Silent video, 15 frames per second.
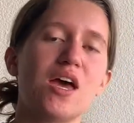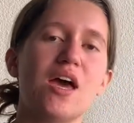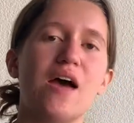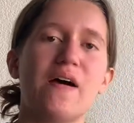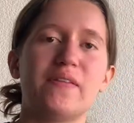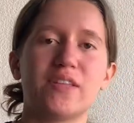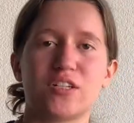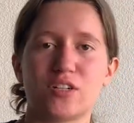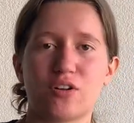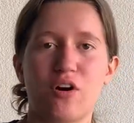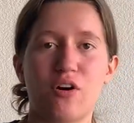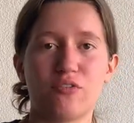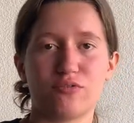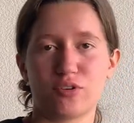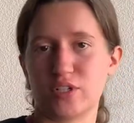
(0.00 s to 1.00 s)
and then a call
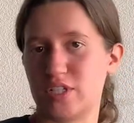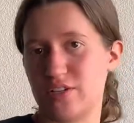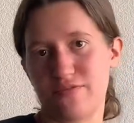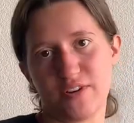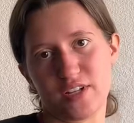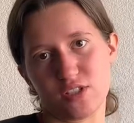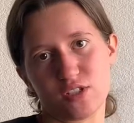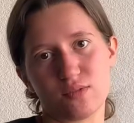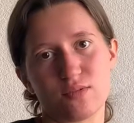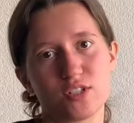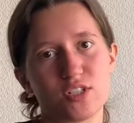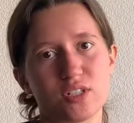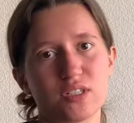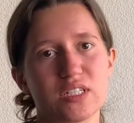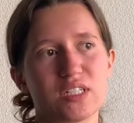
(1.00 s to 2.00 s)
for defense,
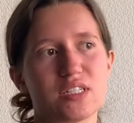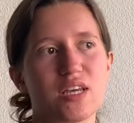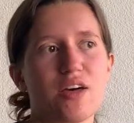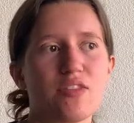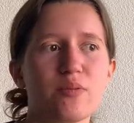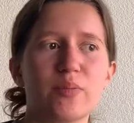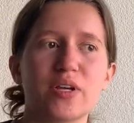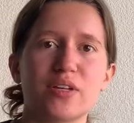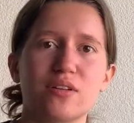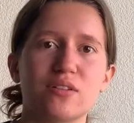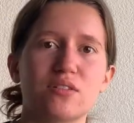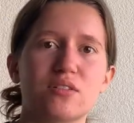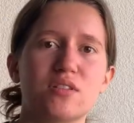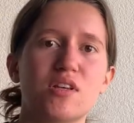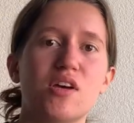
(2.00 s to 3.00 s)
which lets other
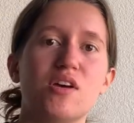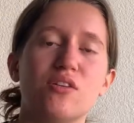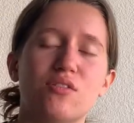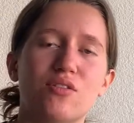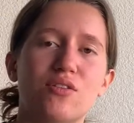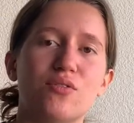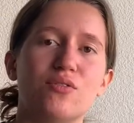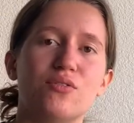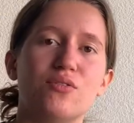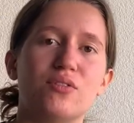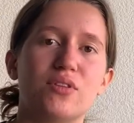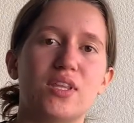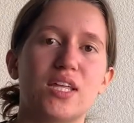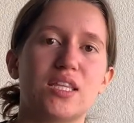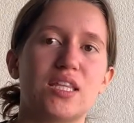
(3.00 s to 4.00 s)
males know
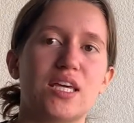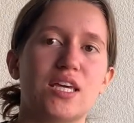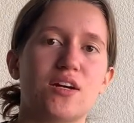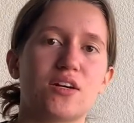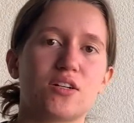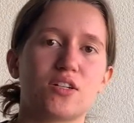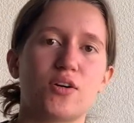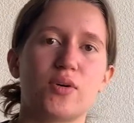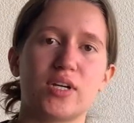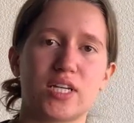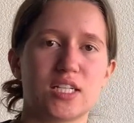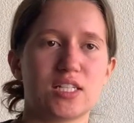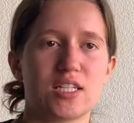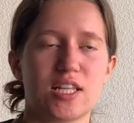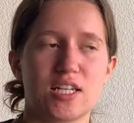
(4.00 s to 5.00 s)
that they are going
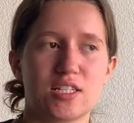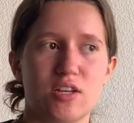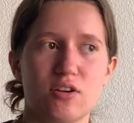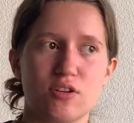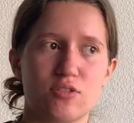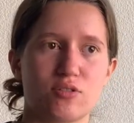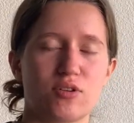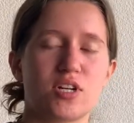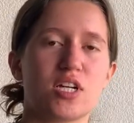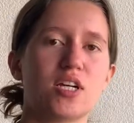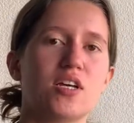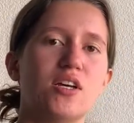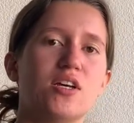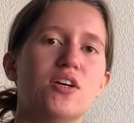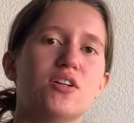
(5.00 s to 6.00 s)
into that territory.
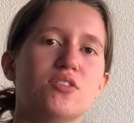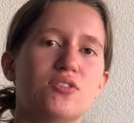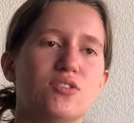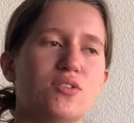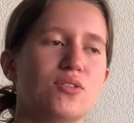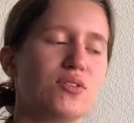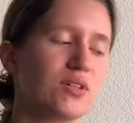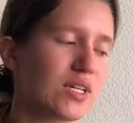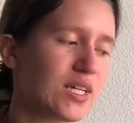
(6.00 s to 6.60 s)
So